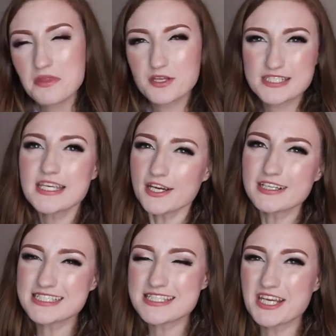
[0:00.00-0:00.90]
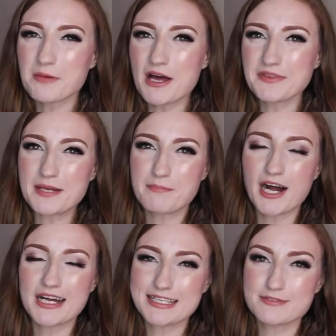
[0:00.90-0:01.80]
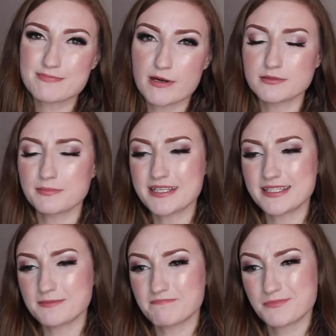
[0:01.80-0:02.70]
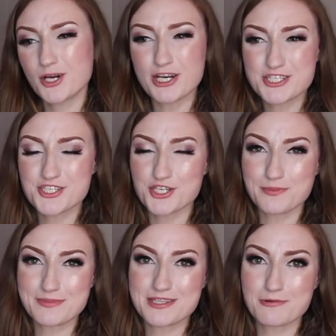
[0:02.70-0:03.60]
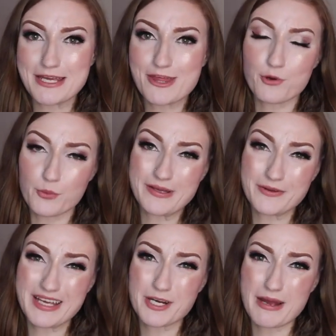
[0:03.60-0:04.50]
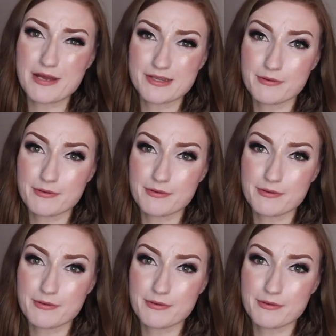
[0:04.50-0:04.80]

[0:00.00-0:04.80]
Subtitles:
The scariest thing about that party was probably the costumes that we thought we could get away